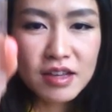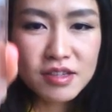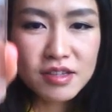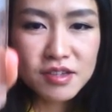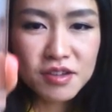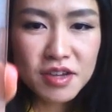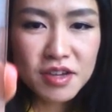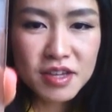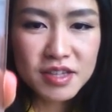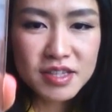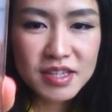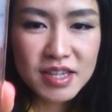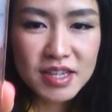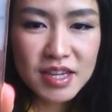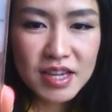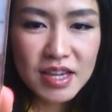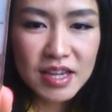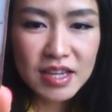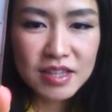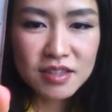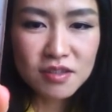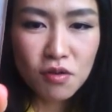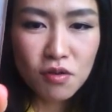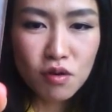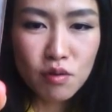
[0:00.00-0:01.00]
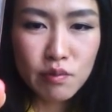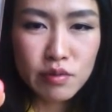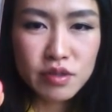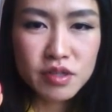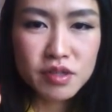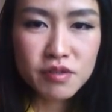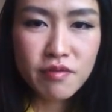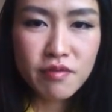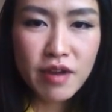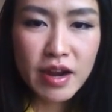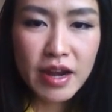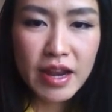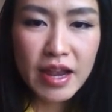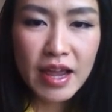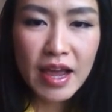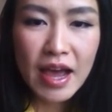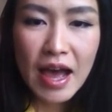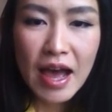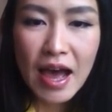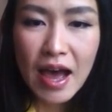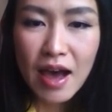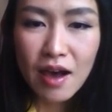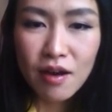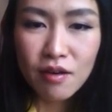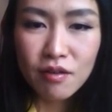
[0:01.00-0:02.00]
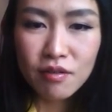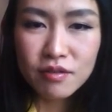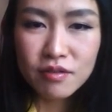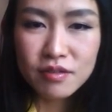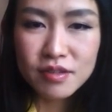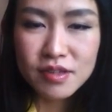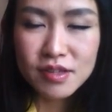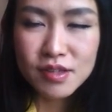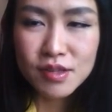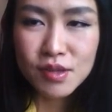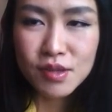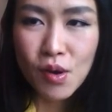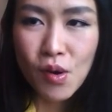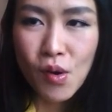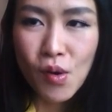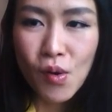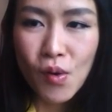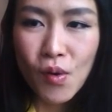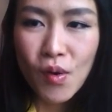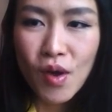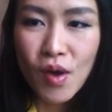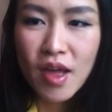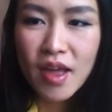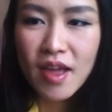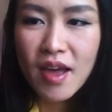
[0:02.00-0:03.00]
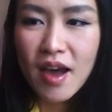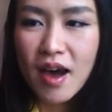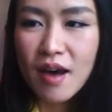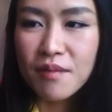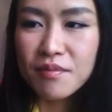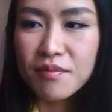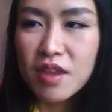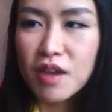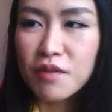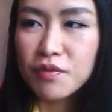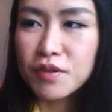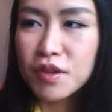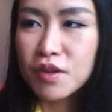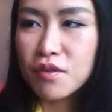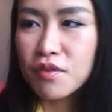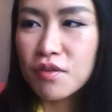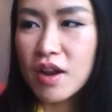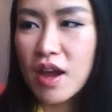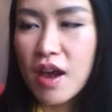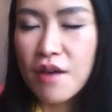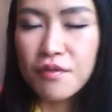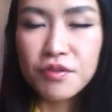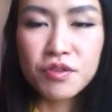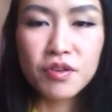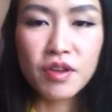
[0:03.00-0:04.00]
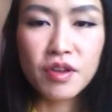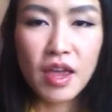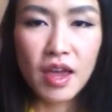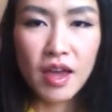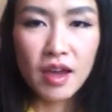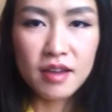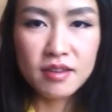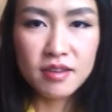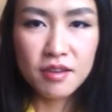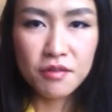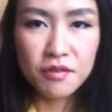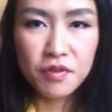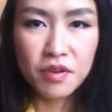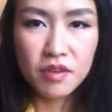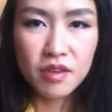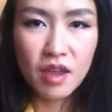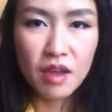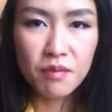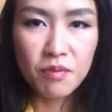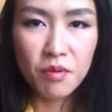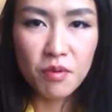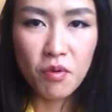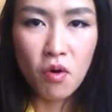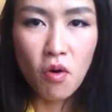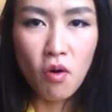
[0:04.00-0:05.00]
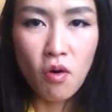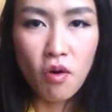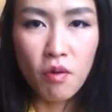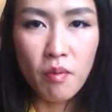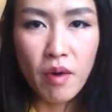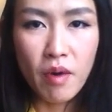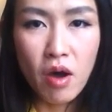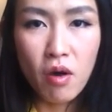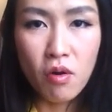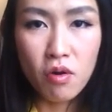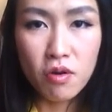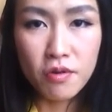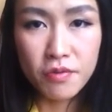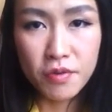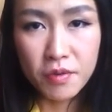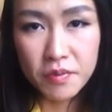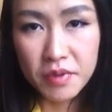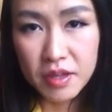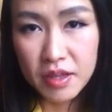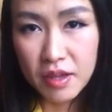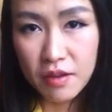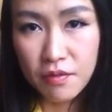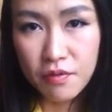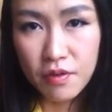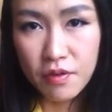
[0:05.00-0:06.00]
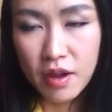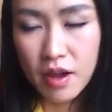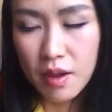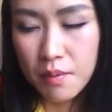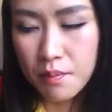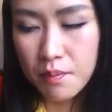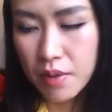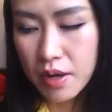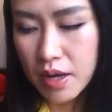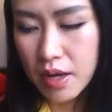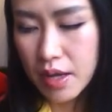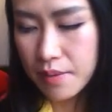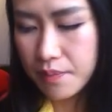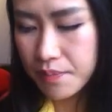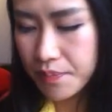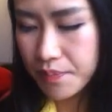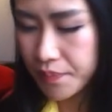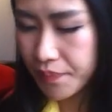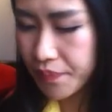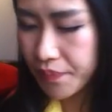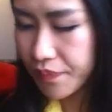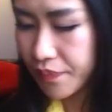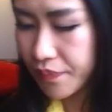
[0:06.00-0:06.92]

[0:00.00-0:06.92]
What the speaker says: as you can see, it's almost running out. So I'm definitely gonna have to get a different type of jojoba oil from a different company.